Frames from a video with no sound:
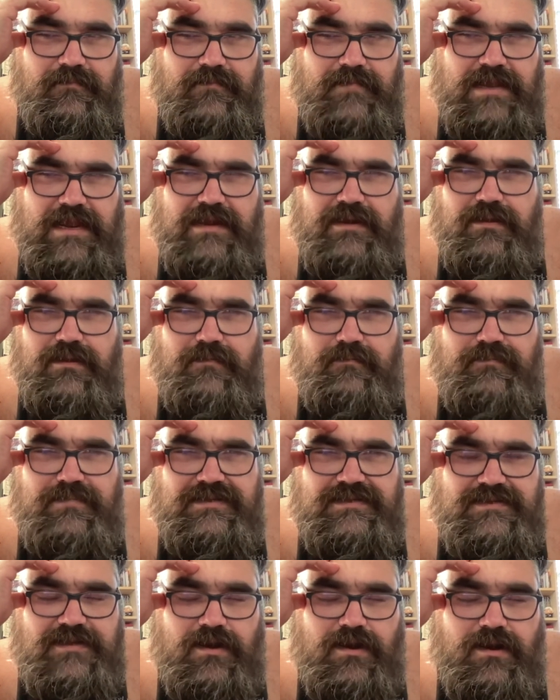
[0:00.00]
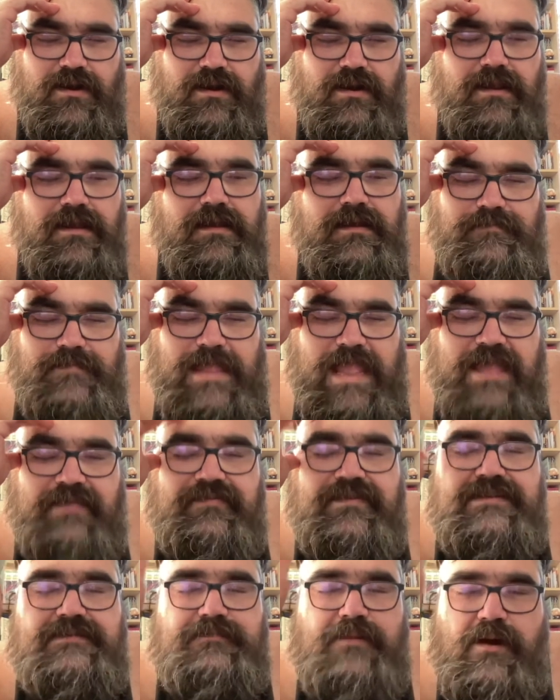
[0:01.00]
kind of bizarre.
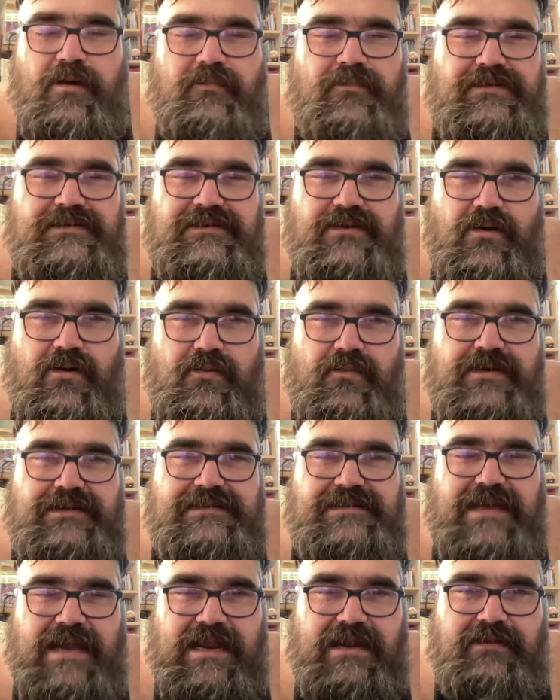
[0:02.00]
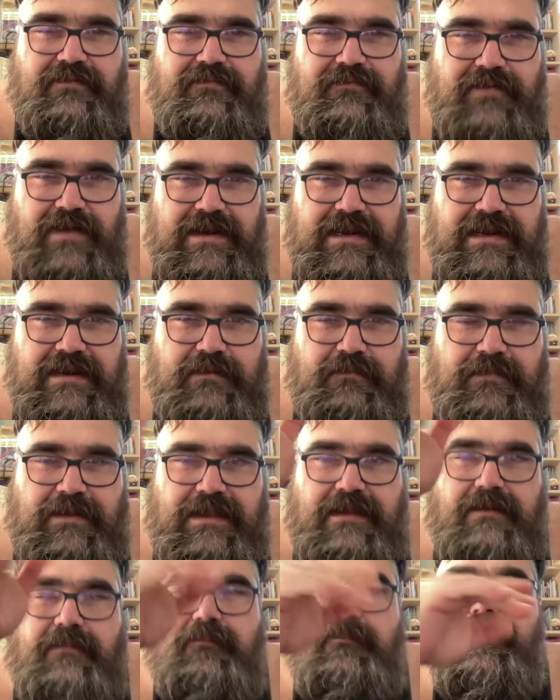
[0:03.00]
And this poem was always kind of funny to
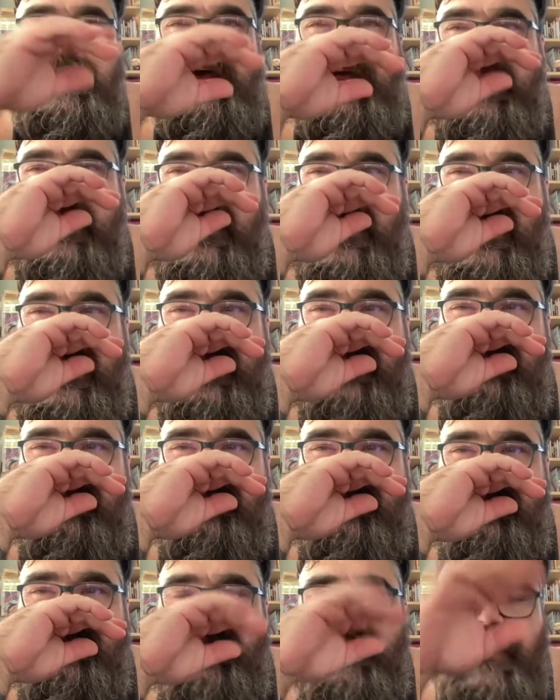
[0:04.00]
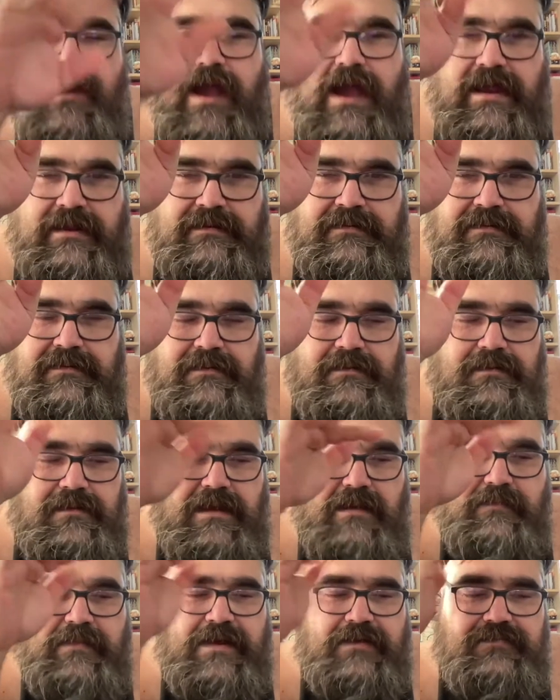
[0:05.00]
me, but I had forgotten
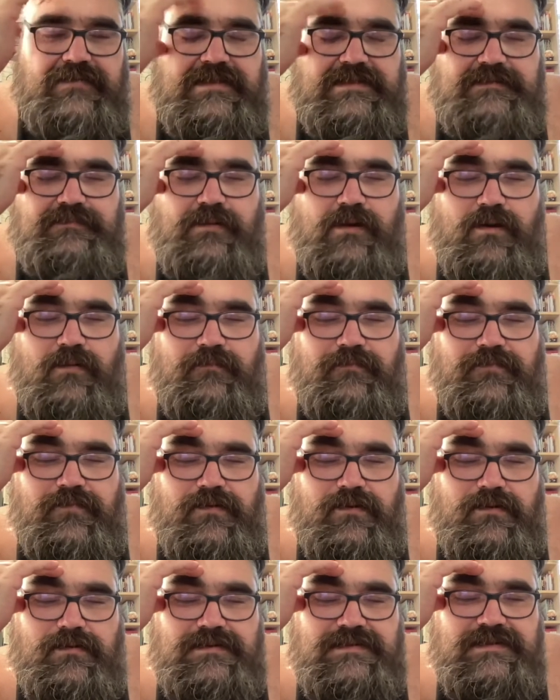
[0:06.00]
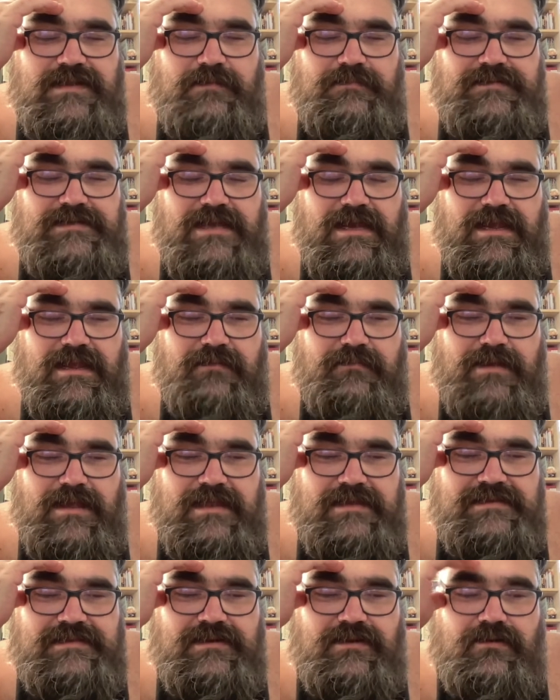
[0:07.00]
about this poem for some time
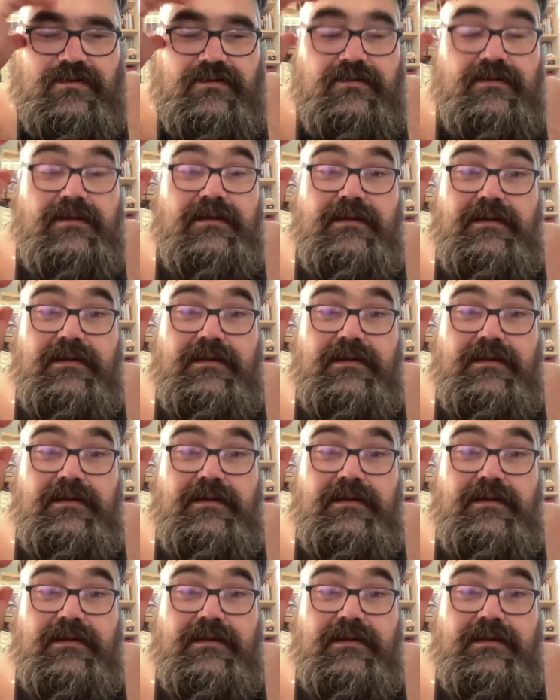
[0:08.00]
until